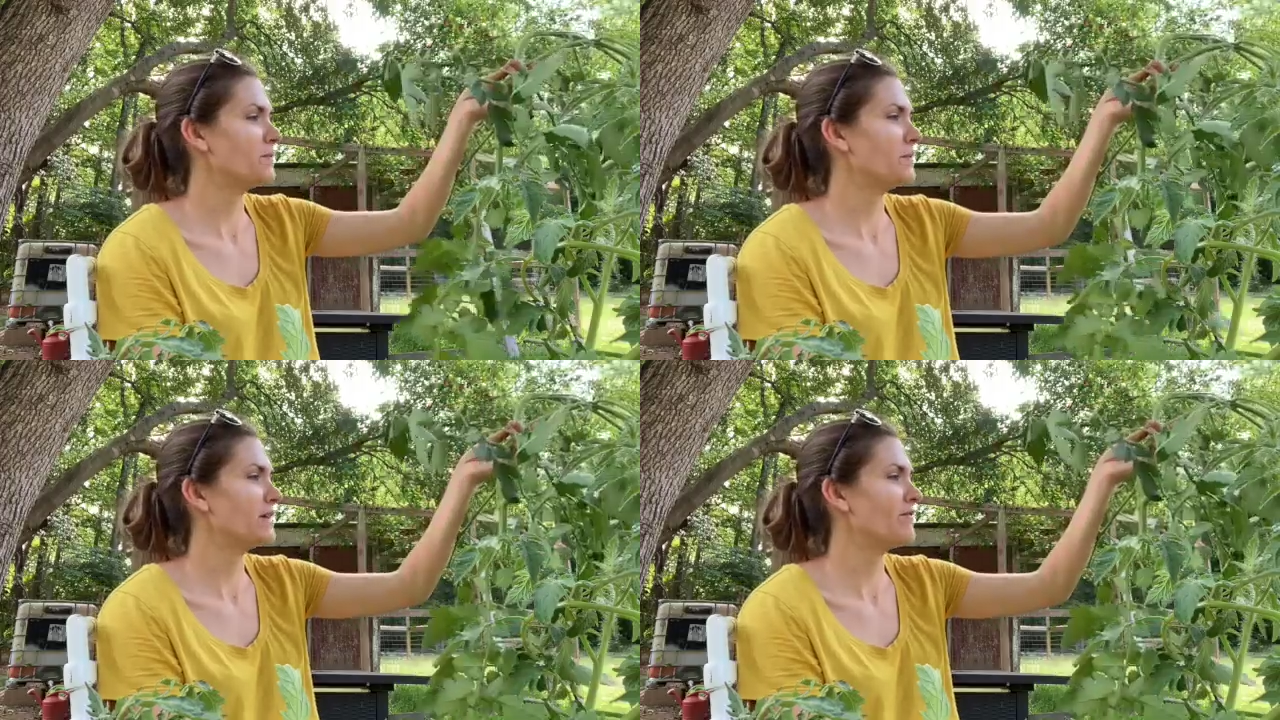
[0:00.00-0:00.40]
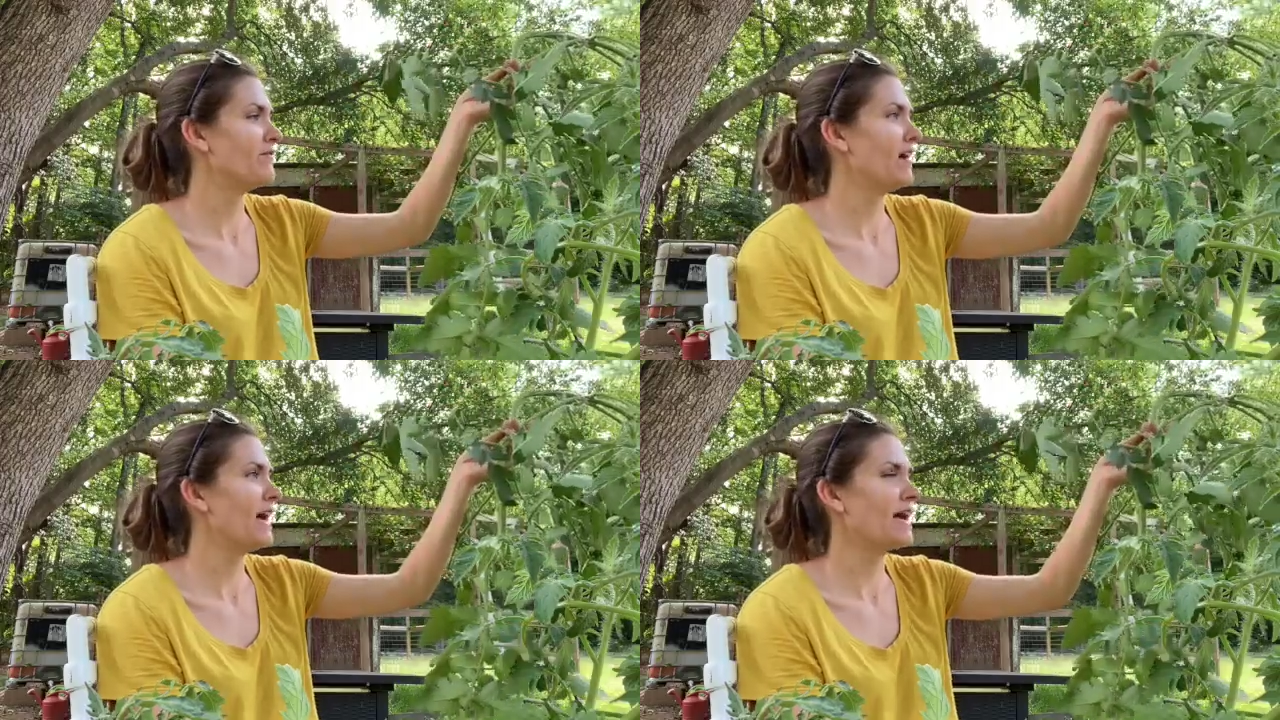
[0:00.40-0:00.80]
but in
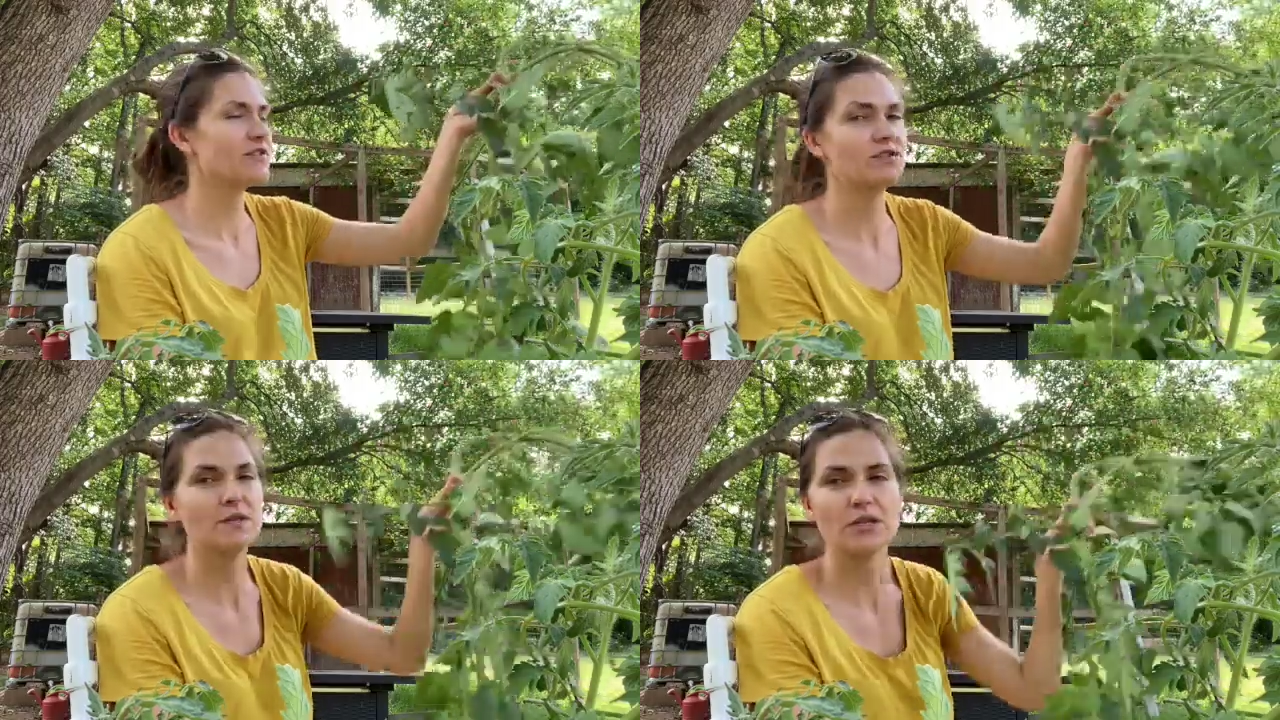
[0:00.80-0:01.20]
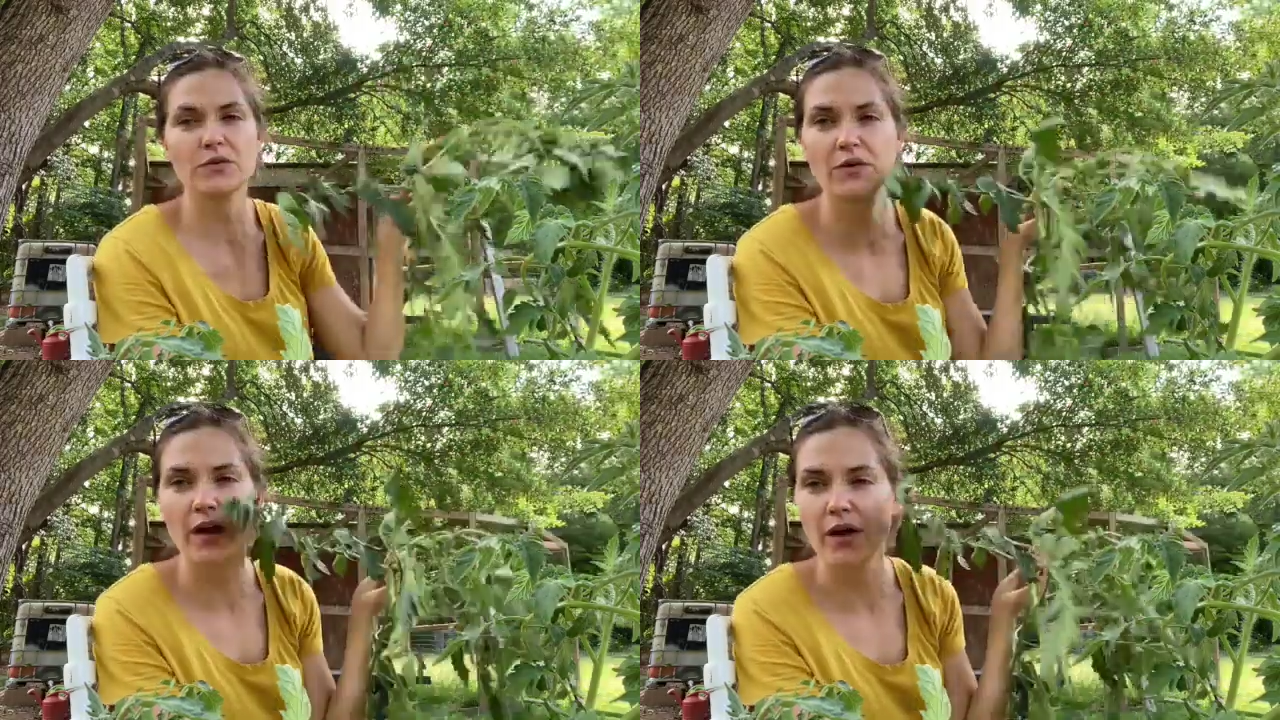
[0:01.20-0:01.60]
fact you can
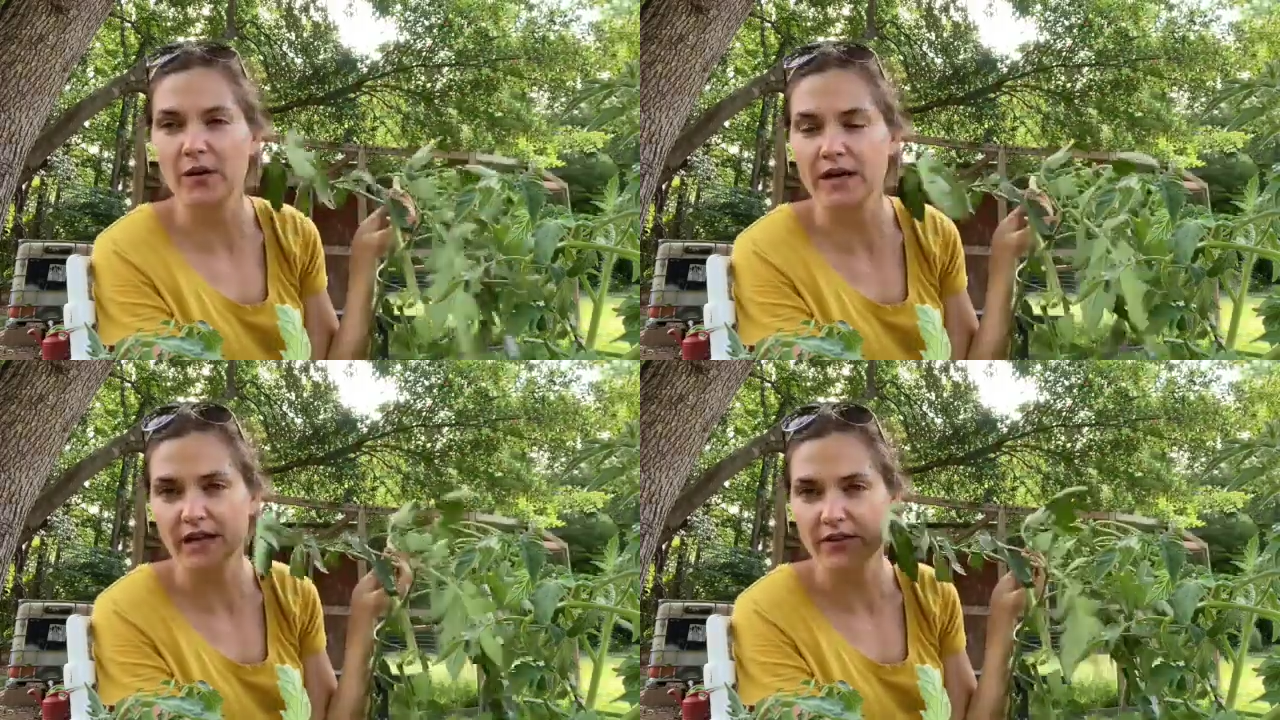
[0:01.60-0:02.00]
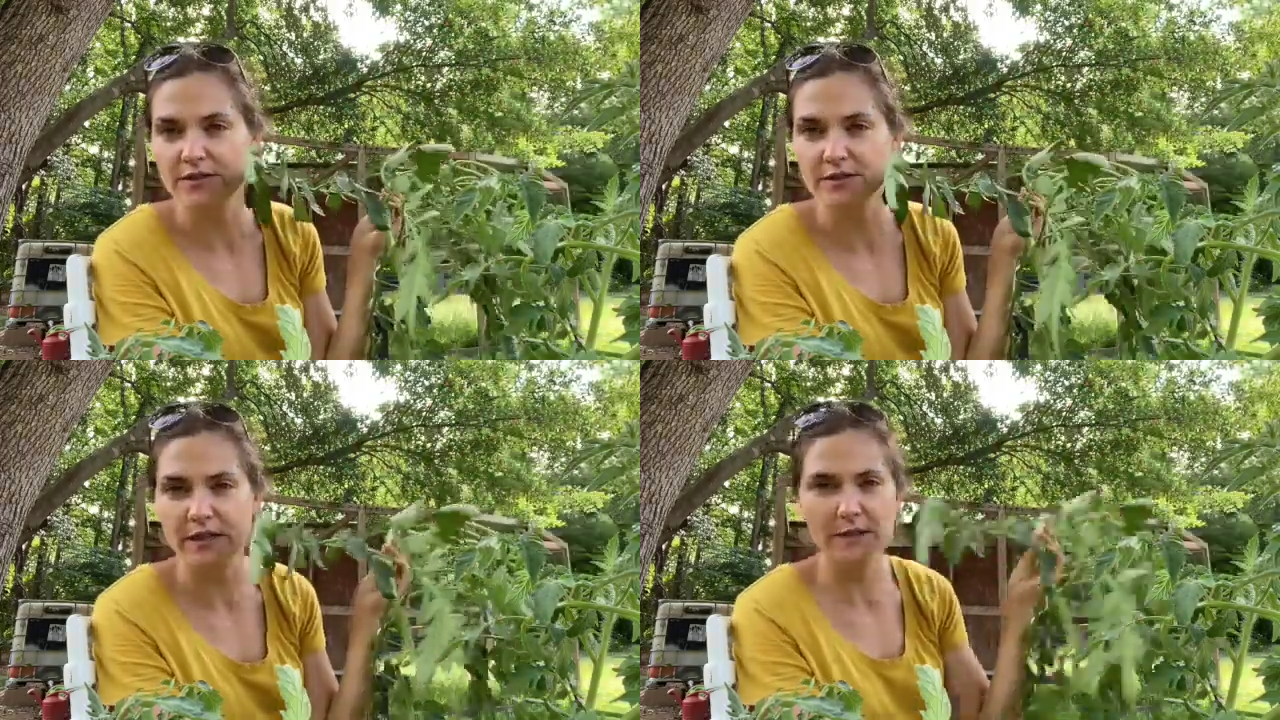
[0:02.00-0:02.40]
grow another
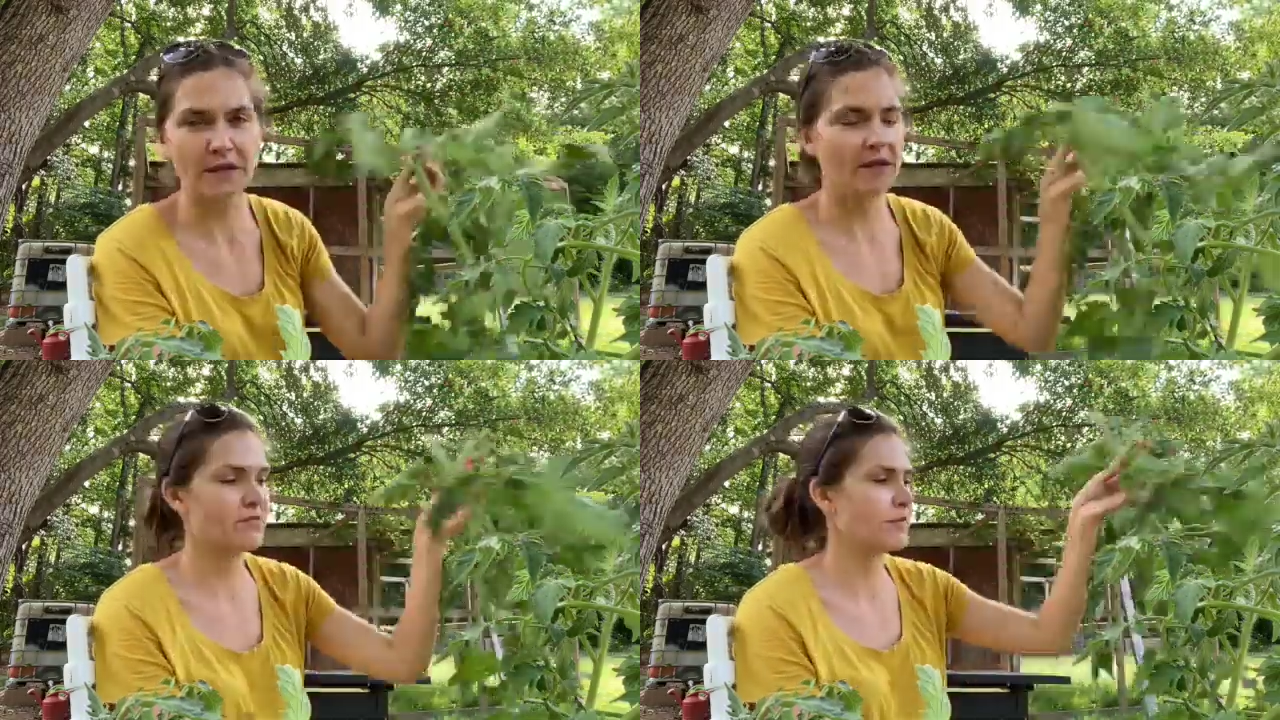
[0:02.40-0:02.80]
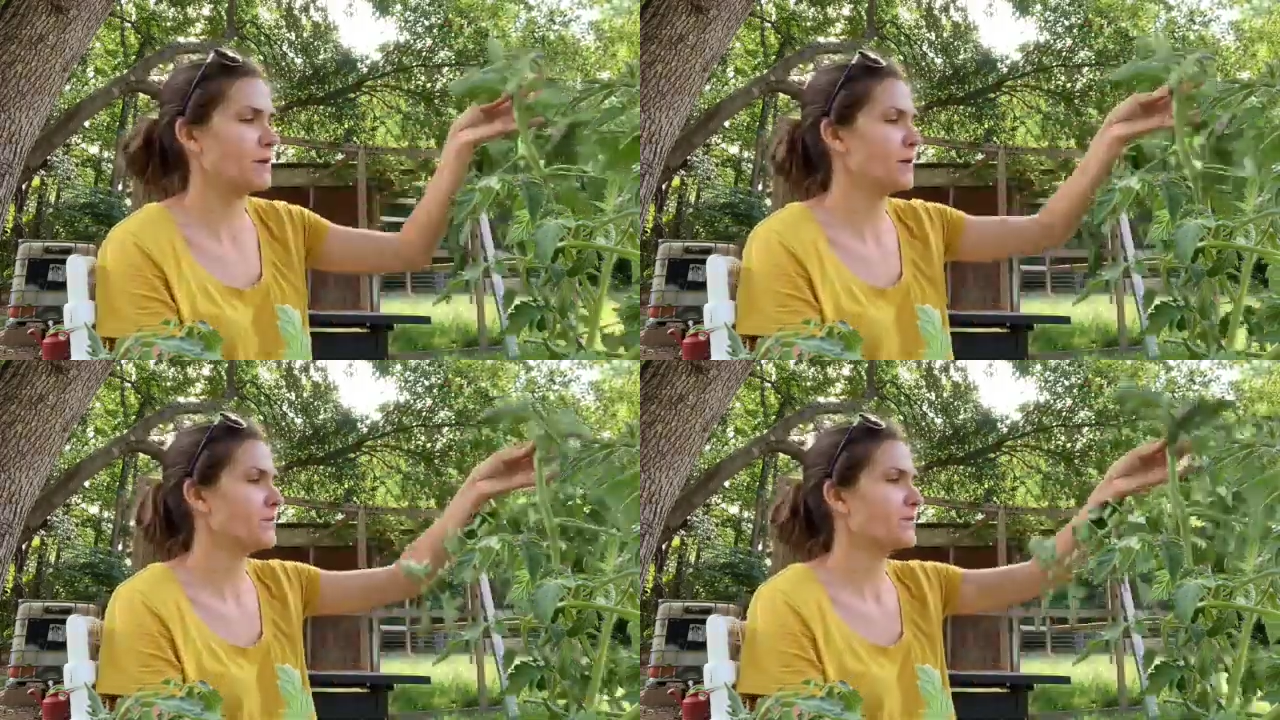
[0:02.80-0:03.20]
tomato plant from here.